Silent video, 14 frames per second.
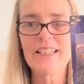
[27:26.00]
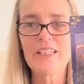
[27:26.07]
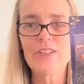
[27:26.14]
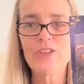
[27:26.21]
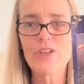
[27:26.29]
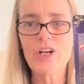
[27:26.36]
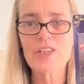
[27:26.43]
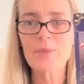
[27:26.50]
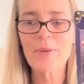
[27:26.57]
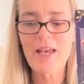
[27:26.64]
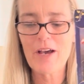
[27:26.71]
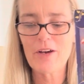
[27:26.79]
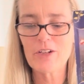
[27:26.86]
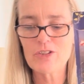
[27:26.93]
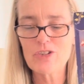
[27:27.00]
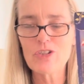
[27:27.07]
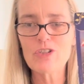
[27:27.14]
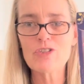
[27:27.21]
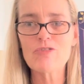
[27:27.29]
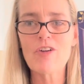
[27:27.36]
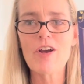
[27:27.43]
You got the power to
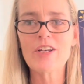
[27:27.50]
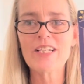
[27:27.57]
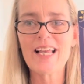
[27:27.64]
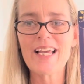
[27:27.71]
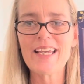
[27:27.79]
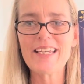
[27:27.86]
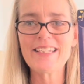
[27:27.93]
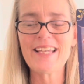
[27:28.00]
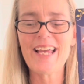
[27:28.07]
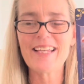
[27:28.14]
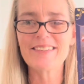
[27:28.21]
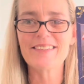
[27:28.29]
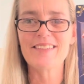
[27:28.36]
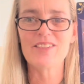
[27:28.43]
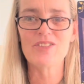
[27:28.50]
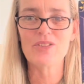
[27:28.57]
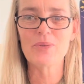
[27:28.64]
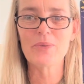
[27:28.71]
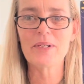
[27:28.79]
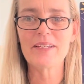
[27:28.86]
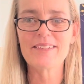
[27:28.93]
choose your own lane and stick
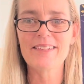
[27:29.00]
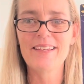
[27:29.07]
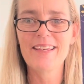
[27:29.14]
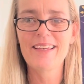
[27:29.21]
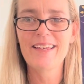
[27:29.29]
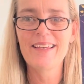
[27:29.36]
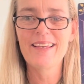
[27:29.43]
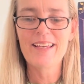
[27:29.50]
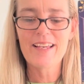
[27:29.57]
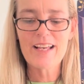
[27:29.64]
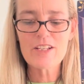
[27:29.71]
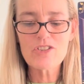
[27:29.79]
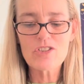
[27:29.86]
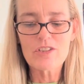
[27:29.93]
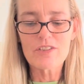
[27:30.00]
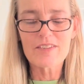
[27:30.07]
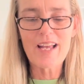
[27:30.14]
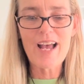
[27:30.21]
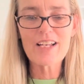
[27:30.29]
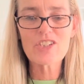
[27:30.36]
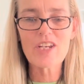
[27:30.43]
to it.
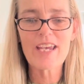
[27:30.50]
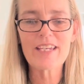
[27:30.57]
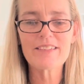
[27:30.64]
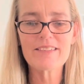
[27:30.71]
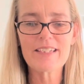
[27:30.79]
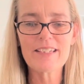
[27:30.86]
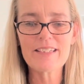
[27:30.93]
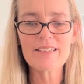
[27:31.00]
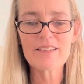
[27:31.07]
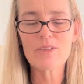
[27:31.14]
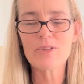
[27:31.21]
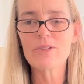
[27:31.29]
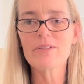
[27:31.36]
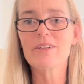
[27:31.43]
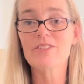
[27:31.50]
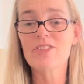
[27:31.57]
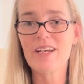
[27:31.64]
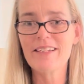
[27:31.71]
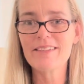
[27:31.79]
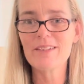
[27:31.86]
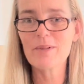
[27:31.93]
Start chasing, or not
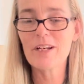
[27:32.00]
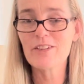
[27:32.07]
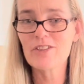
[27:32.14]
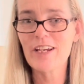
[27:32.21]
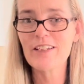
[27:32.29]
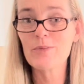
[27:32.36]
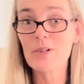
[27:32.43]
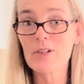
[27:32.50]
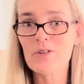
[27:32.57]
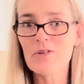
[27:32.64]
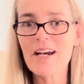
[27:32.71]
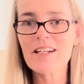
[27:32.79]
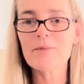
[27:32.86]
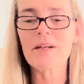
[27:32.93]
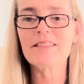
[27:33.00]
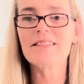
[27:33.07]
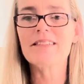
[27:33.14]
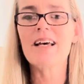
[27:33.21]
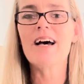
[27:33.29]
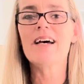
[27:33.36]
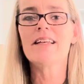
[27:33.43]
chasing, we don't chase, we attract, but
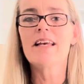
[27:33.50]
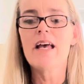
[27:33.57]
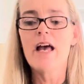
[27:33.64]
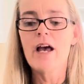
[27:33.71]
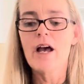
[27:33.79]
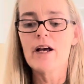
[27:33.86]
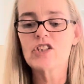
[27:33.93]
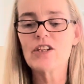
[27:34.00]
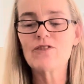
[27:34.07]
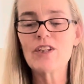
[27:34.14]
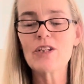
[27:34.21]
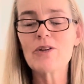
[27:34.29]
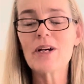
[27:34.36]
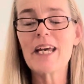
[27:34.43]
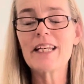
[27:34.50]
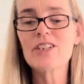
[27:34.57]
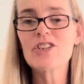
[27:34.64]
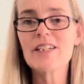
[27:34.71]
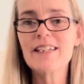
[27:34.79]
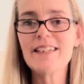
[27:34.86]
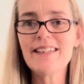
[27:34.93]
start shifting your
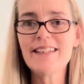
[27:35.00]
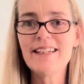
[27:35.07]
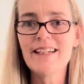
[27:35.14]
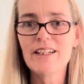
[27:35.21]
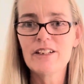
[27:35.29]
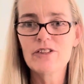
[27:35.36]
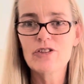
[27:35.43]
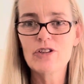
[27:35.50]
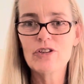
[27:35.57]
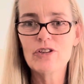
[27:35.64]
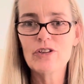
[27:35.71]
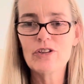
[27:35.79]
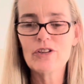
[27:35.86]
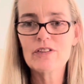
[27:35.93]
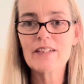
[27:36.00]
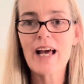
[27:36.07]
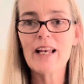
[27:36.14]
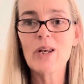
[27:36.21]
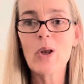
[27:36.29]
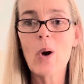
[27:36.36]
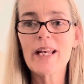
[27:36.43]
energy to
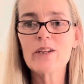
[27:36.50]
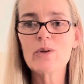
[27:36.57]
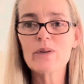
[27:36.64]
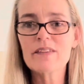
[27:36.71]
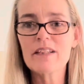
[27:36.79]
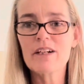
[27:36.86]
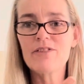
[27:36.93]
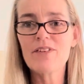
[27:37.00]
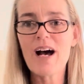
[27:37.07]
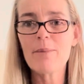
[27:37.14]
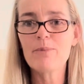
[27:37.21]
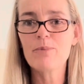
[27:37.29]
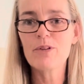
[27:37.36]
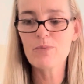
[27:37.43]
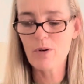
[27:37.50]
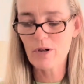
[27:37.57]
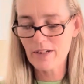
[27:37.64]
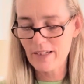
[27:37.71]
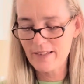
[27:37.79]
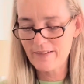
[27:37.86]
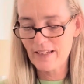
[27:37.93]
start lining yourself up with what
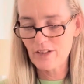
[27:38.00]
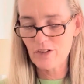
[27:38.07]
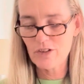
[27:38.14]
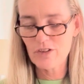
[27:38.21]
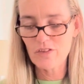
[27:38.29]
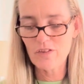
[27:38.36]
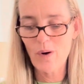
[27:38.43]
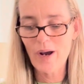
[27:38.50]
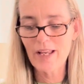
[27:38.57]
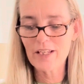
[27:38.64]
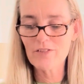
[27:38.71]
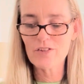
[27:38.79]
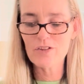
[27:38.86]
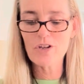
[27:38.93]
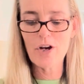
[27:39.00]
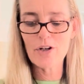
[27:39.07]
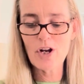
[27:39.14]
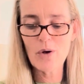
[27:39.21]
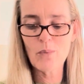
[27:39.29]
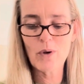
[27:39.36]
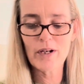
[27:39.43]
it is that you desire. And if you don't
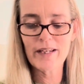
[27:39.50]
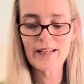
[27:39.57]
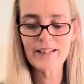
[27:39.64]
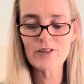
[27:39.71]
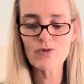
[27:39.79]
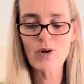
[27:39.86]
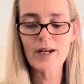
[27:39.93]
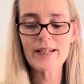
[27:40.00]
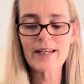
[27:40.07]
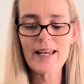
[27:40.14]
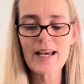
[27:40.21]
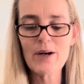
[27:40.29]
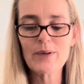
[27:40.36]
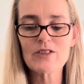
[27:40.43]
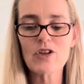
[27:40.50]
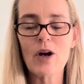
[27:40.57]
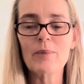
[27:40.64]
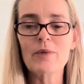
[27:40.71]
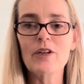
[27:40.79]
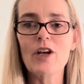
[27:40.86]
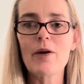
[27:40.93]
know what it is right now, it's
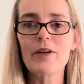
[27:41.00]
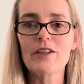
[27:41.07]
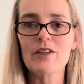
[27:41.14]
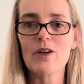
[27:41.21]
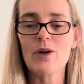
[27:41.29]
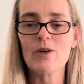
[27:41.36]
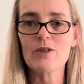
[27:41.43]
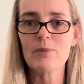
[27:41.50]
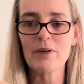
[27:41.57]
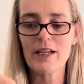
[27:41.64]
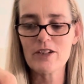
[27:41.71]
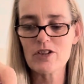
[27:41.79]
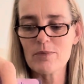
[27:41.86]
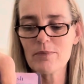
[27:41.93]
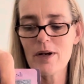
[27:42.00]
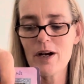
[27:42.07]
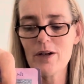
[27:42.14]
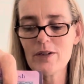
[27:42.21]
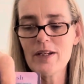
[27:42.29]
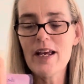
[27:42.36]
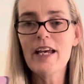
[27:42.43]
time to go into contemplation
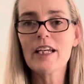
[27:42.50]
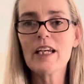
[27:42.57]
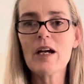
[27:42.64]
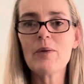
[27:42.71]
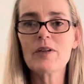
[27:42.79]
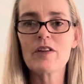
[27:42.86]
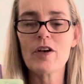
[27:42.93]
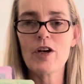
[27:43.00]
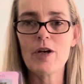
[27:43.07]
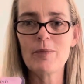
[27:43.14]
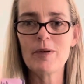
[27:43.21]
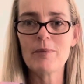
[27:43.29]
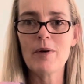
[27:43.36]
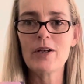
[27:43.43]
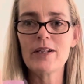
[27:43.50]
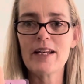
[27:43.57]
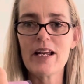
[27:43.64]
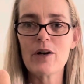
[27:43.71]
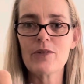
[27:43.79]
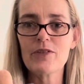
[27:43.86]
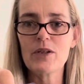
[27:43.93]
mode, go into the hermit mode in a
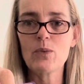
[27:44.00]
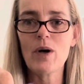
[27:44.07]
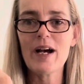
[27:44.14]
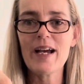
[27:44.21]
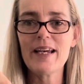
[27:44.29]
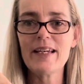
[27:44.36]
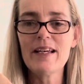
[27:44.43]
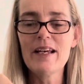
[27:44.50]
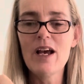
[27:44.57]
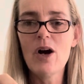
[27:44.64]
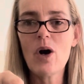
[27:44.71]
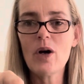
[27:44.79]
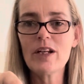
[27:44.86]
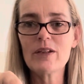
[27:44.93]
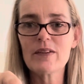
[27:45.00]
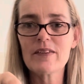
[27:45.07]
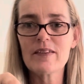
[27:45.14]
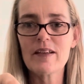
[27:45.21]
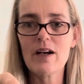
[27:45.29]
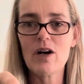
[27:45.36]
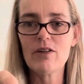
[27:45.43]
healthy way, honor
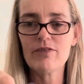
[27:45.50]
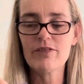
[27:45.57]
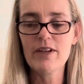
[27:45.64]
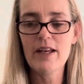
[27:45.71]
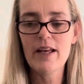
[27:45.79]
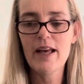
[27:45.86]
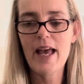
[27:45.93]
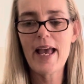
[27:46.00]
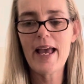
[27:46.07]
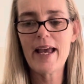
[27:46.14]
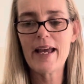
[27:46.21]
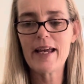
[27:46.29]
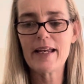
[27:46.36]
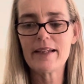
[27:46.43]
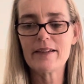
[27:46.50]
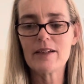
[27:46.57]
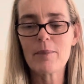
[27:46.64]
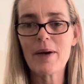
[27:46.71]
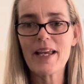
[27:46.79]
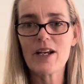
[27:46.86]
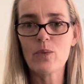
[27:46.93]
yourself and
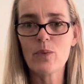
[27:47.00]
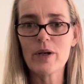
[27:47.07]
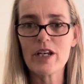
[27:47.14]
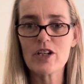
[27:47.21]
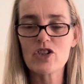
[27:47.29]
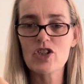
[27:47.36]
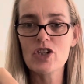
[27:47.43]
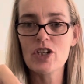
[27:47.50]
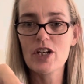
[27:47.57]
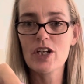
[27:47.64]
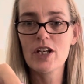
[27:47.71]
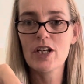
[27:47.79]
make a wish.